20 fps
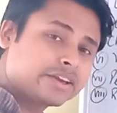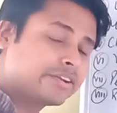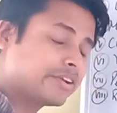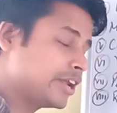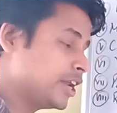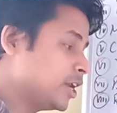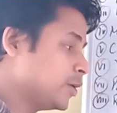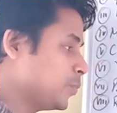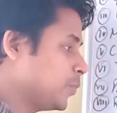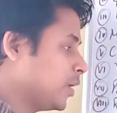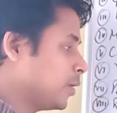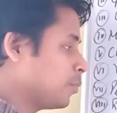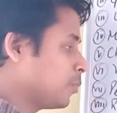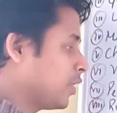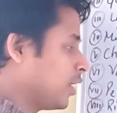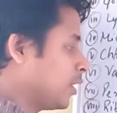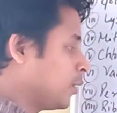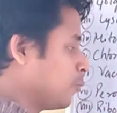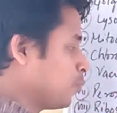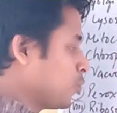is a green
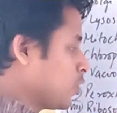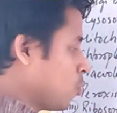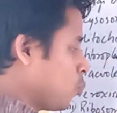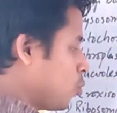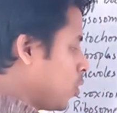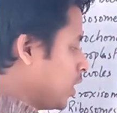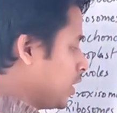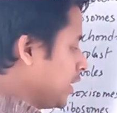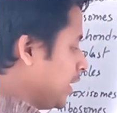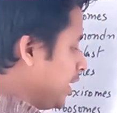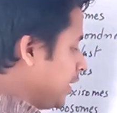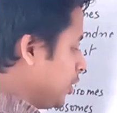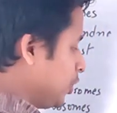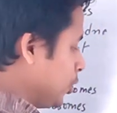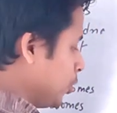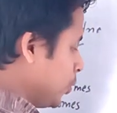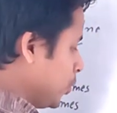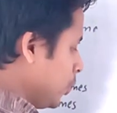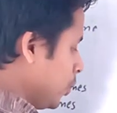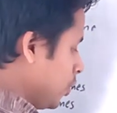pigment. What
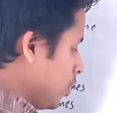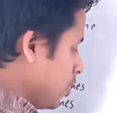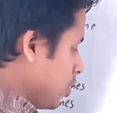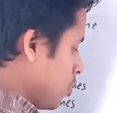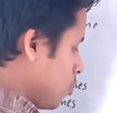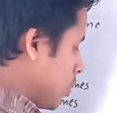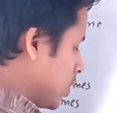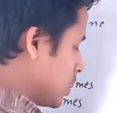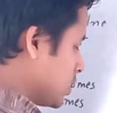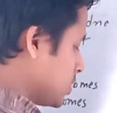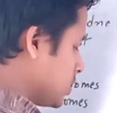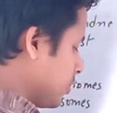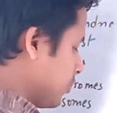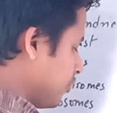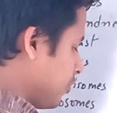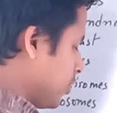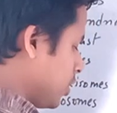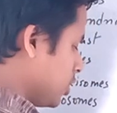it do? What is